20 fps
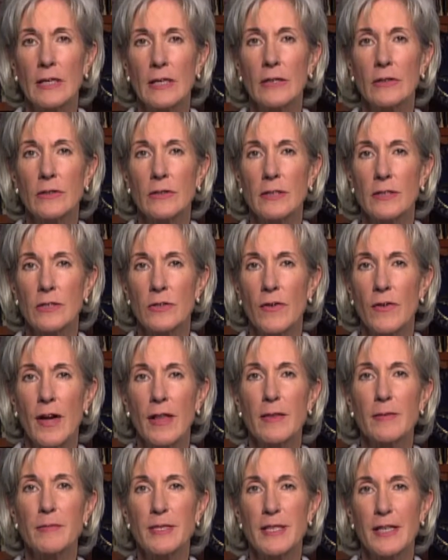an illness
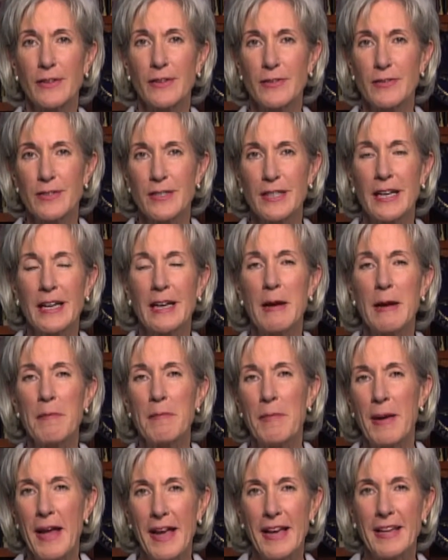find themselves
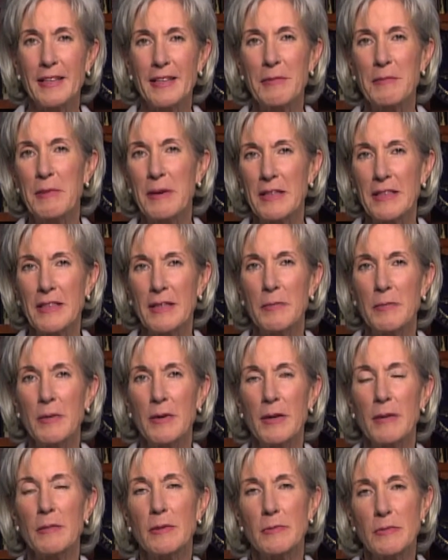paying their monthly
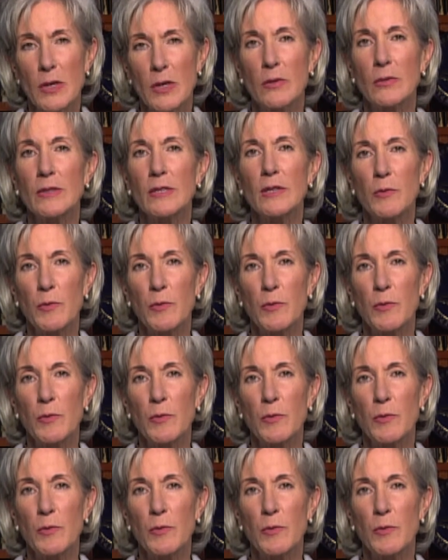premiums only